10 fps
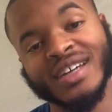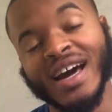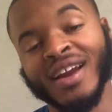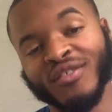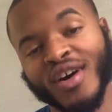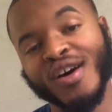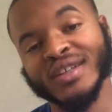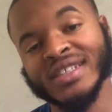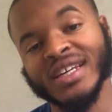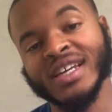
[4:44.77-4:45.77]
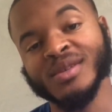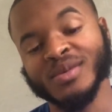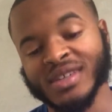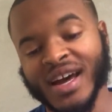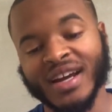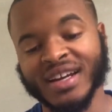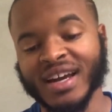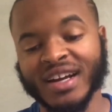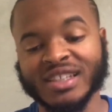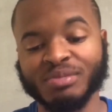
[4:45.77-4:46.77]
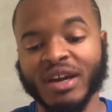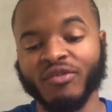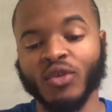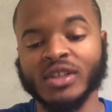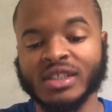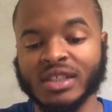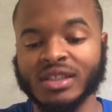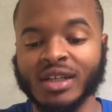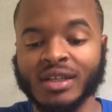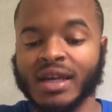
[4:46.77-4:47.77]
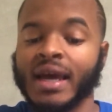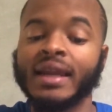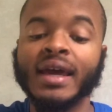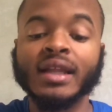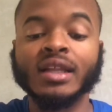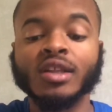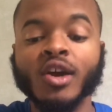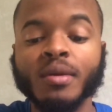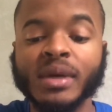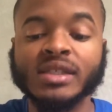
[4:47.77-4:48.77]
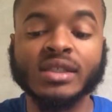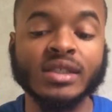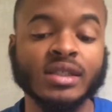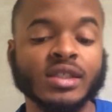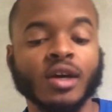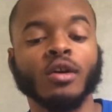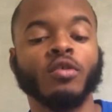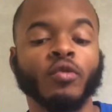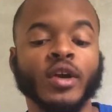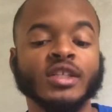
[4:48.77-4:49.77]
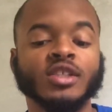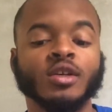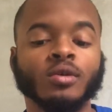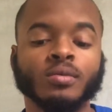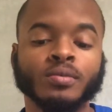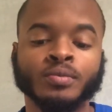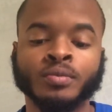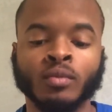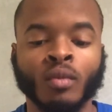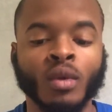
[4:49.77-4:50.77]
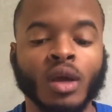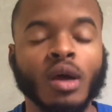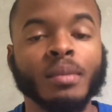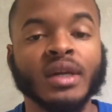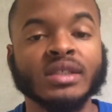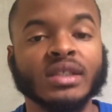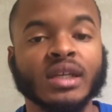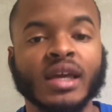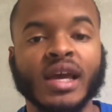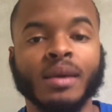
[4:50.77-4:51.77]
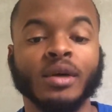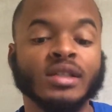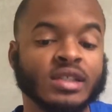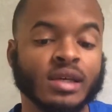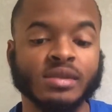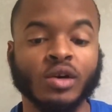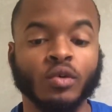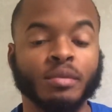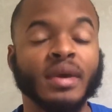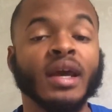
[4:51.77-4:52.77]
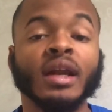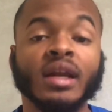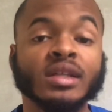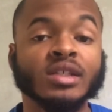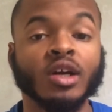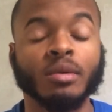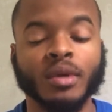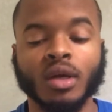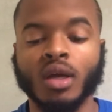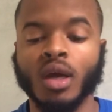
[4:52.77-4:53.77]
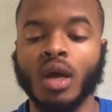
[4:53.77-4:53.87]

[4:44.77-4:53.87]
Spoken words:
Out of all teams, I did not expect 14. They had the third best assist to turnover ratio coming into the game of the teams that were remaining in the tournament.